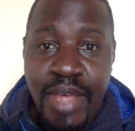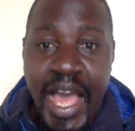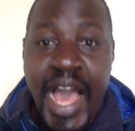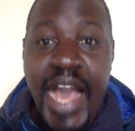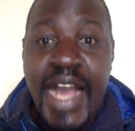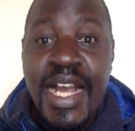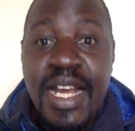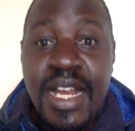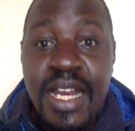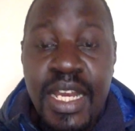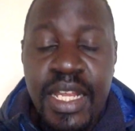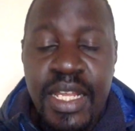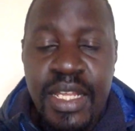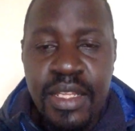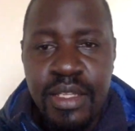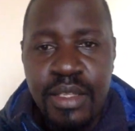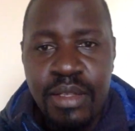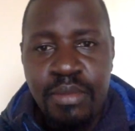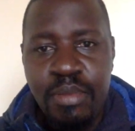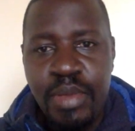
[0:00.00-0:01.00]
Ugly.
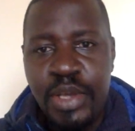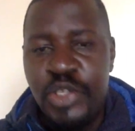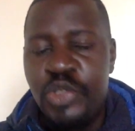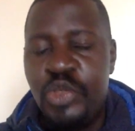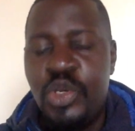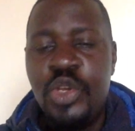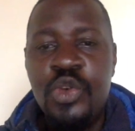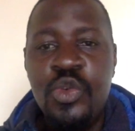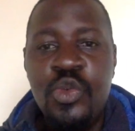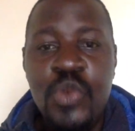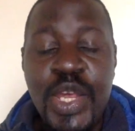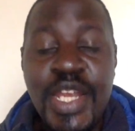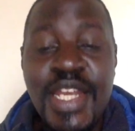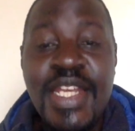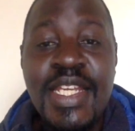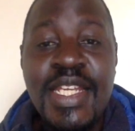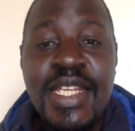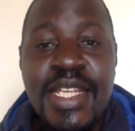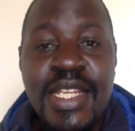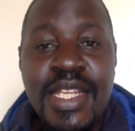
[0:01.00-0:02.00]
Make sure you
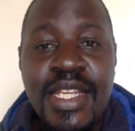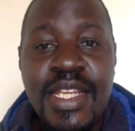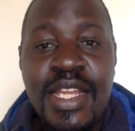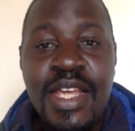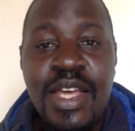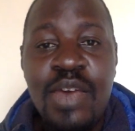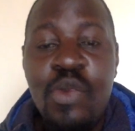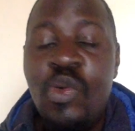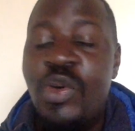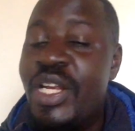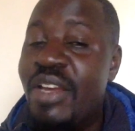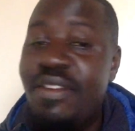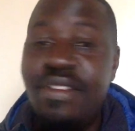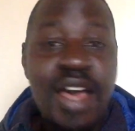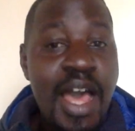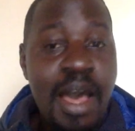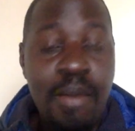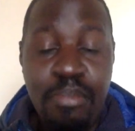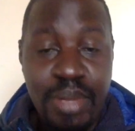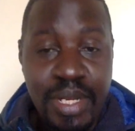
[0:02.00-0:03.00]
win whatever
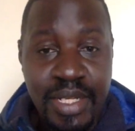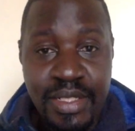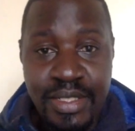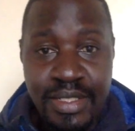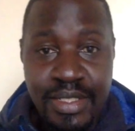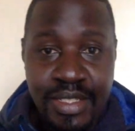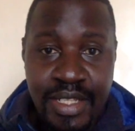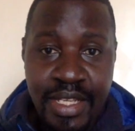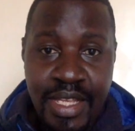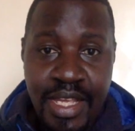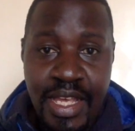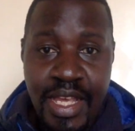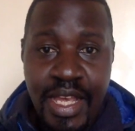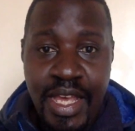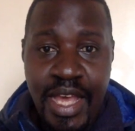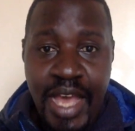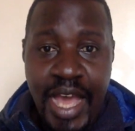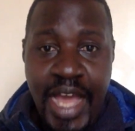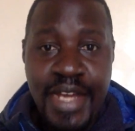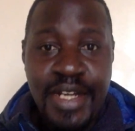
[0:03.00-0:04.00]
happens.
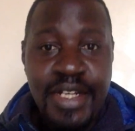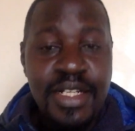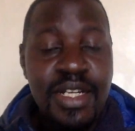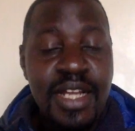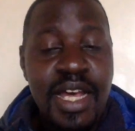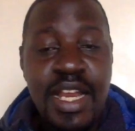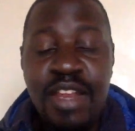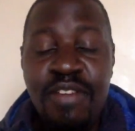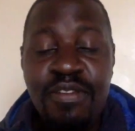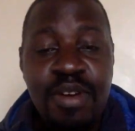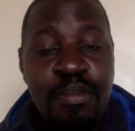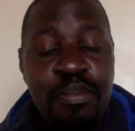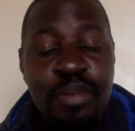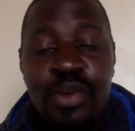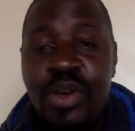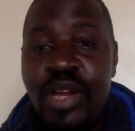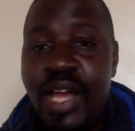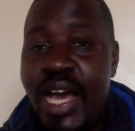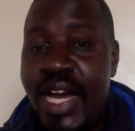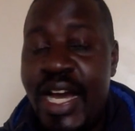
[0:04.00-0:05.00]
And
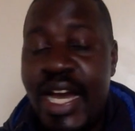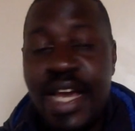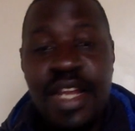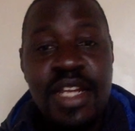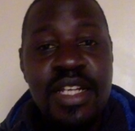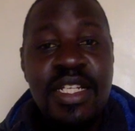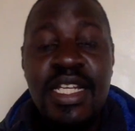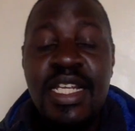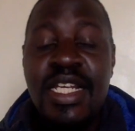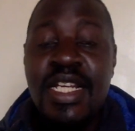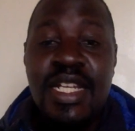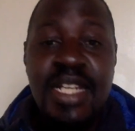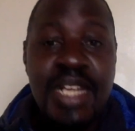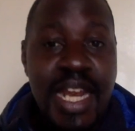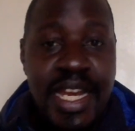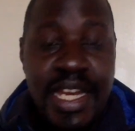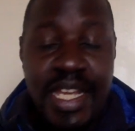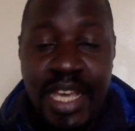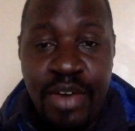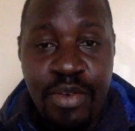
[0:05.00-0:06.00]
Liverpool are currently
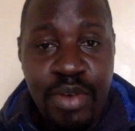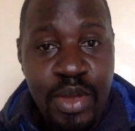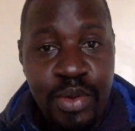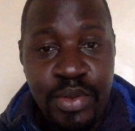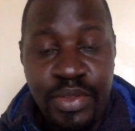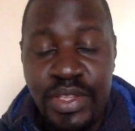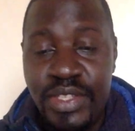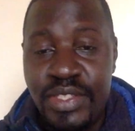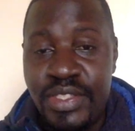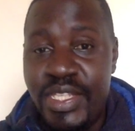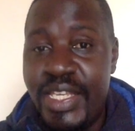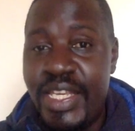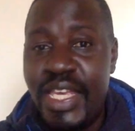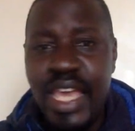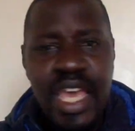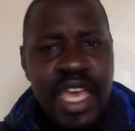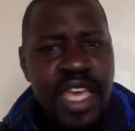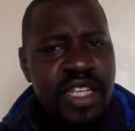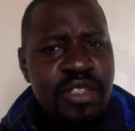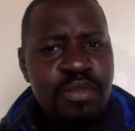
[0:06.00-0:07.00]
running away with this thing.
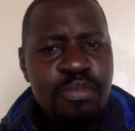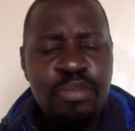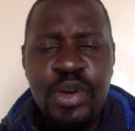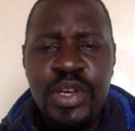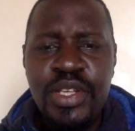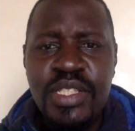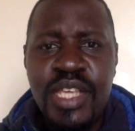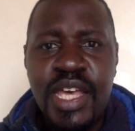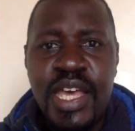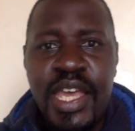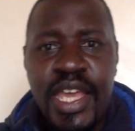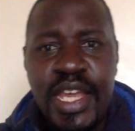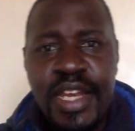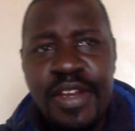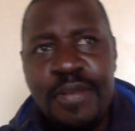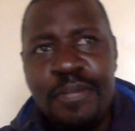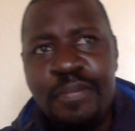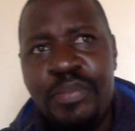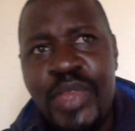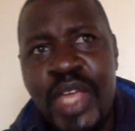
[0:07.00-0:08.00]
8 points ahead.
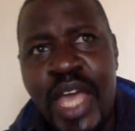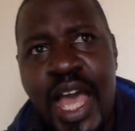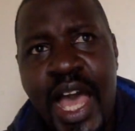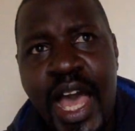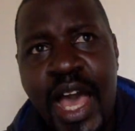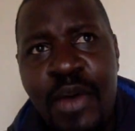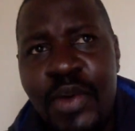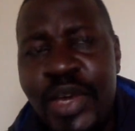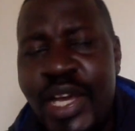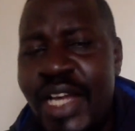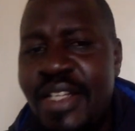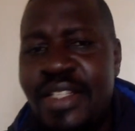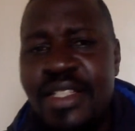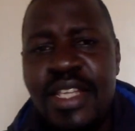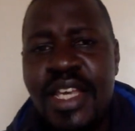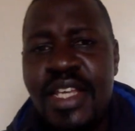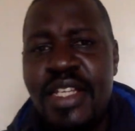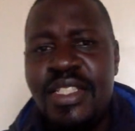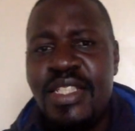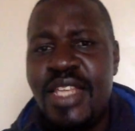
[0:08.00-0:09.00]
We can't
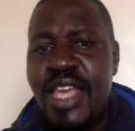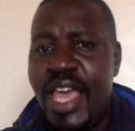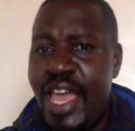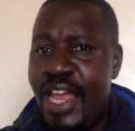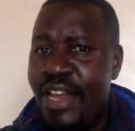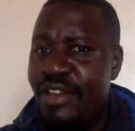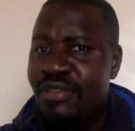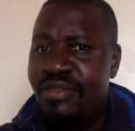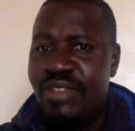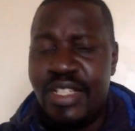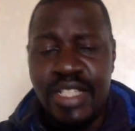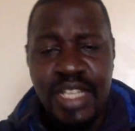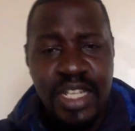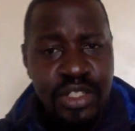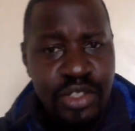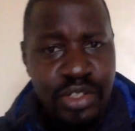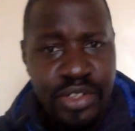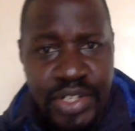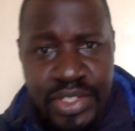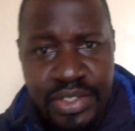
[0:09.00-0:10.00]
say it's the end of the
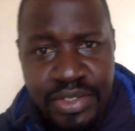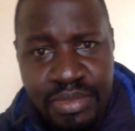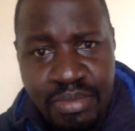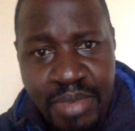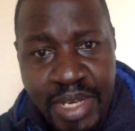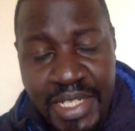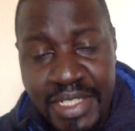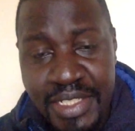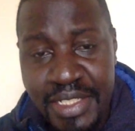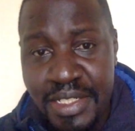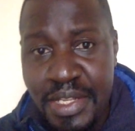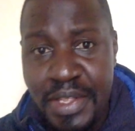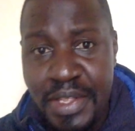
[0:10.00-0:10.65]
title race, but